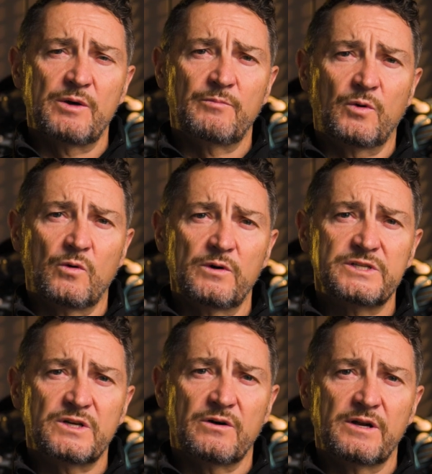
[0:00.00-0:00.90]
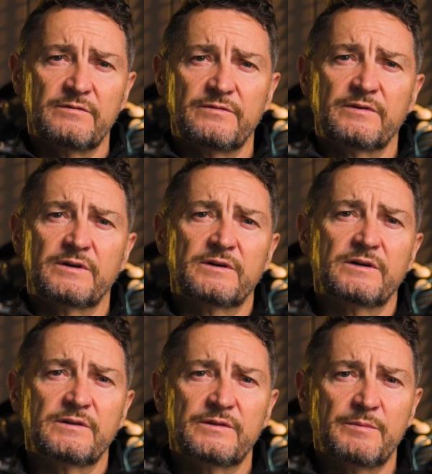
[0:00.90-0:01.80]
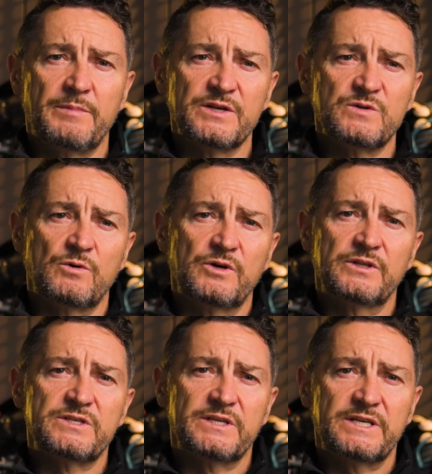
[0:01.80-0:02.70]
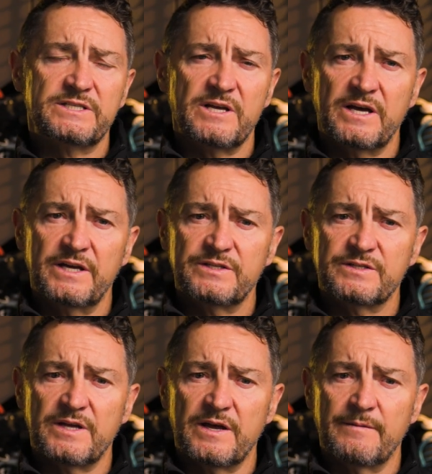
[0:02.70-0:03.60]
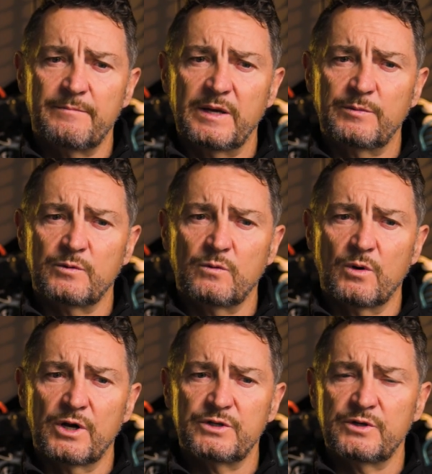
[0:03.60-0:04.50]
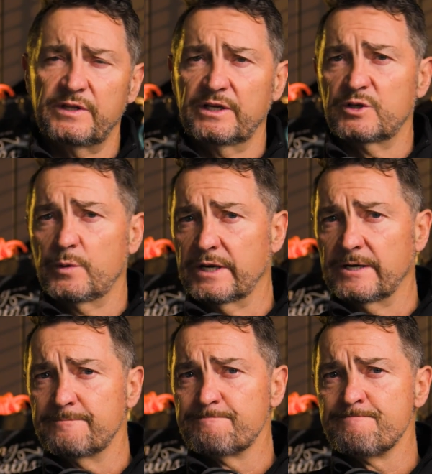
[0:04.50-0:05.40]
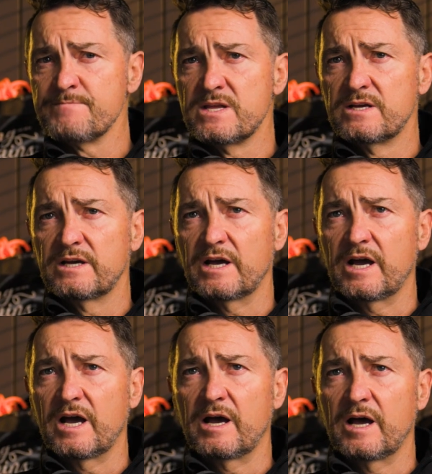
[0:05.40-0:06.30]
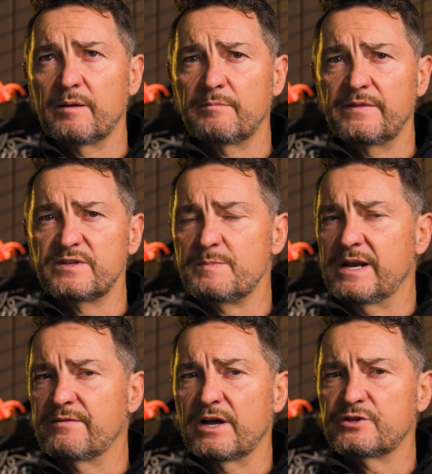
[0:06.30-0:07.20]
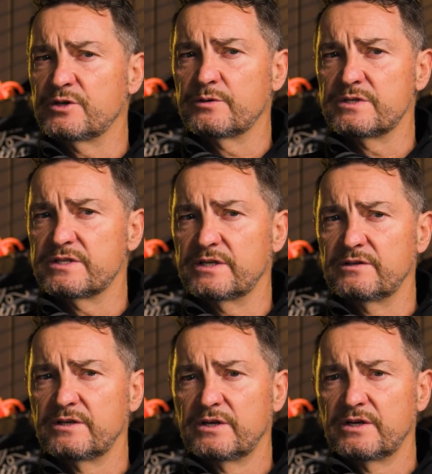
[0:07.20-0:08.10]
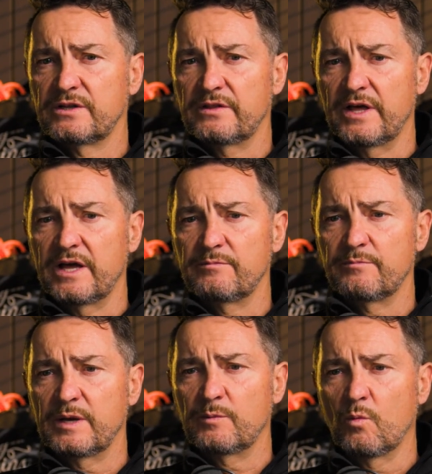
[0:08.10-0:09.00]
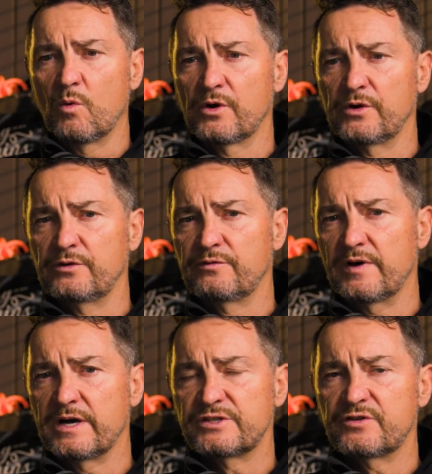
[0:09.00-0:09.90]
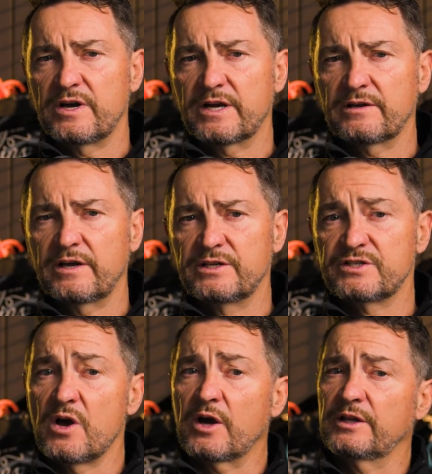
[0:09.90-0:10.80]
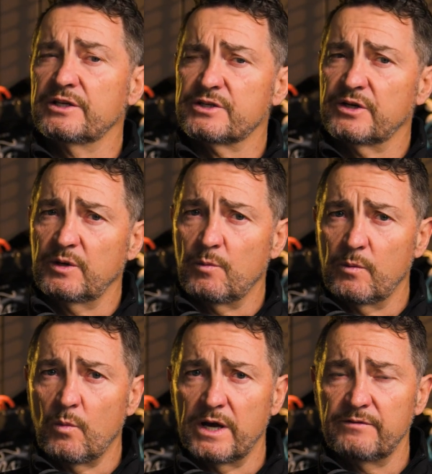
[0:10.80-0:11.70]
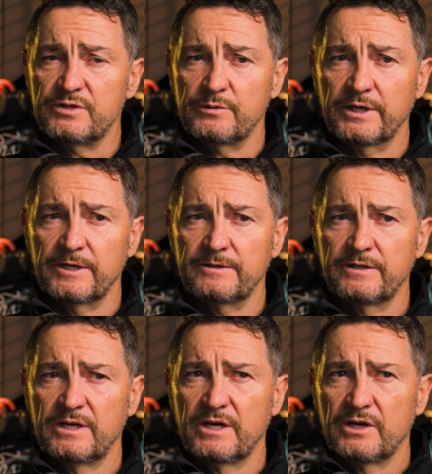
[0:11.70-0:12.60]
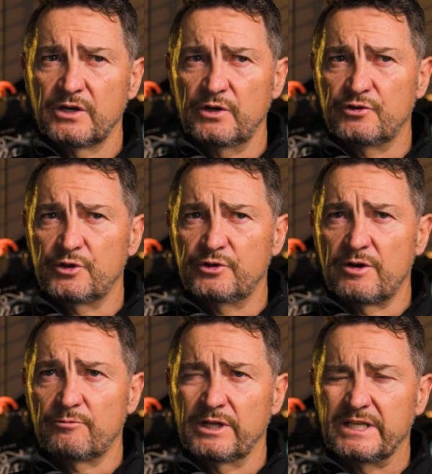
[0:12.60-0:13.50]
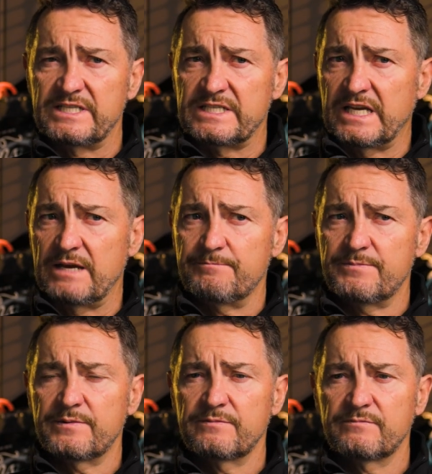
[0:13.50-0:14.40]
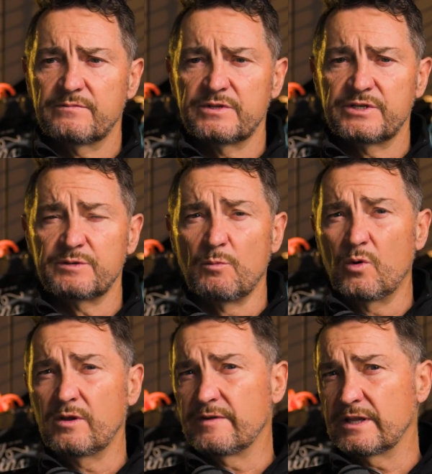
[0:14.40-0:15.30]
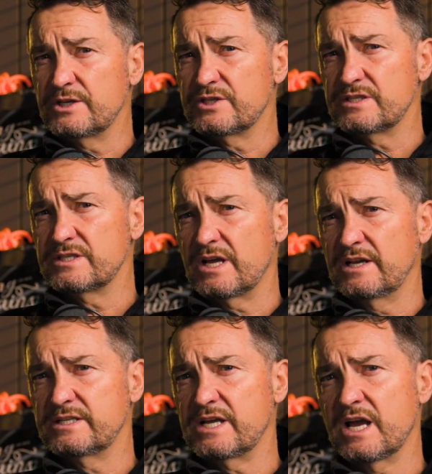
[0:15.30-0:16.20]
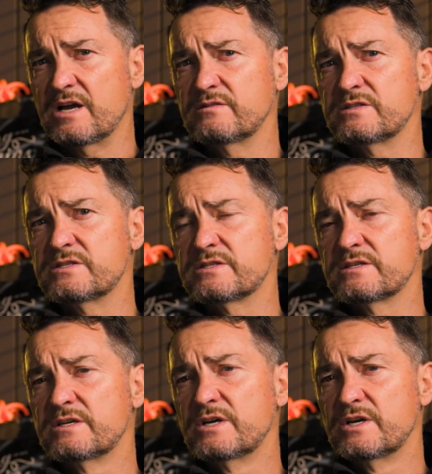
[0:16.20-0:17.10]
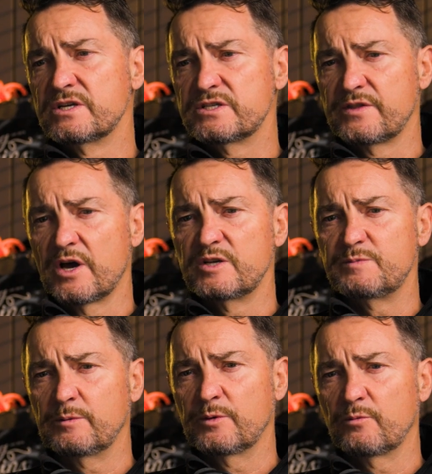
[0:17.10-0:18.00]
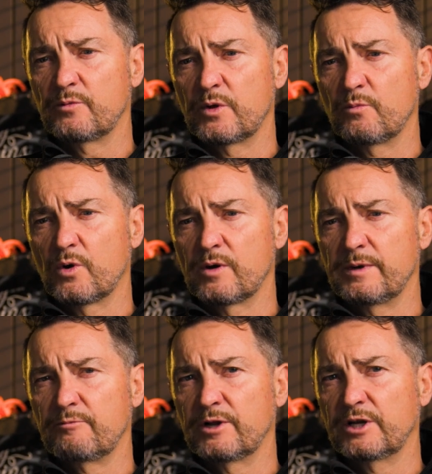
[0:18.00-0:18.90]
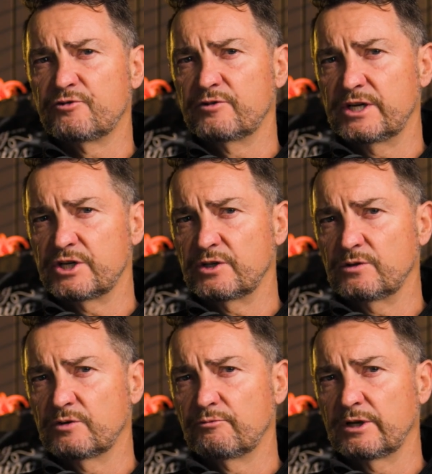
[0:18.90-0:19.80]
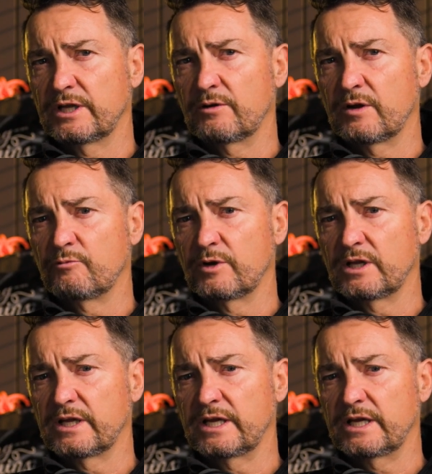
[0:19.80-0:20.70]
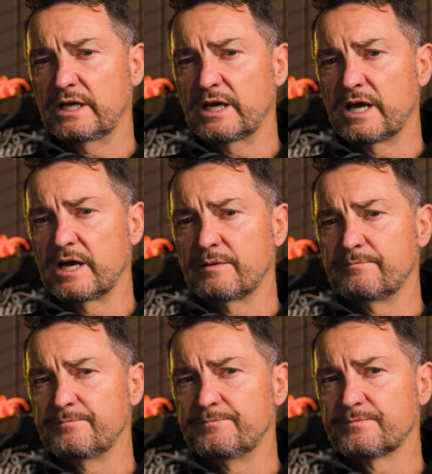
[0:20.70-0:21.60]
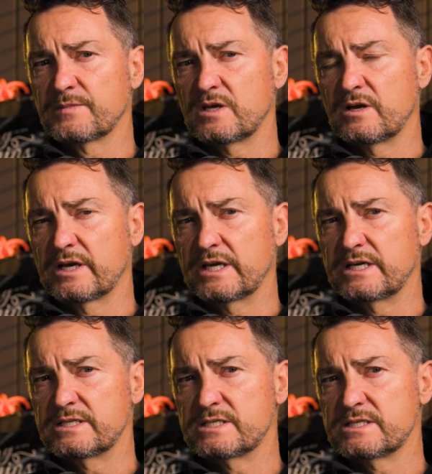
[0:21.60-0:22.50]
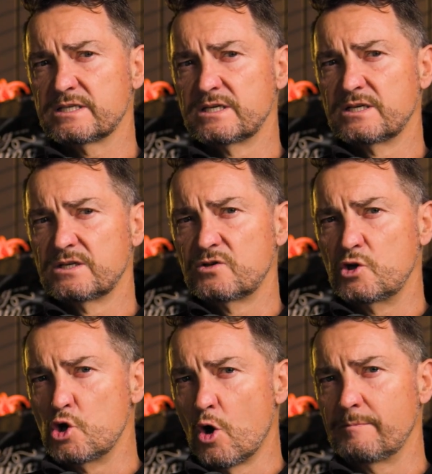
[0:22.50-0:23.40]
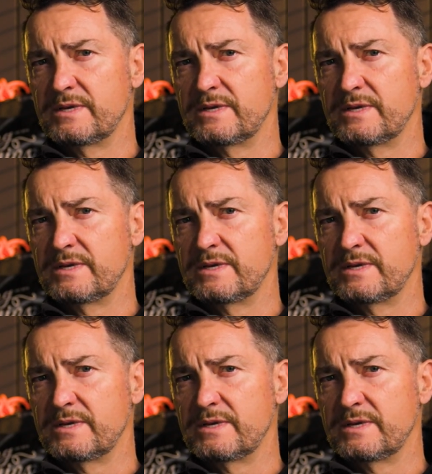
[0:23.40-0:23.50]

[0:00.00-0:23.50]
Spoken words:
poor is kind of the buzzwords these days. People want to do things quicker. And there's many of our tours that people want to fast track, and cycling is certainly one way of doing it. You do generally skip the smaller villages and towns. So those people that want to be really traditional and really, I guess, not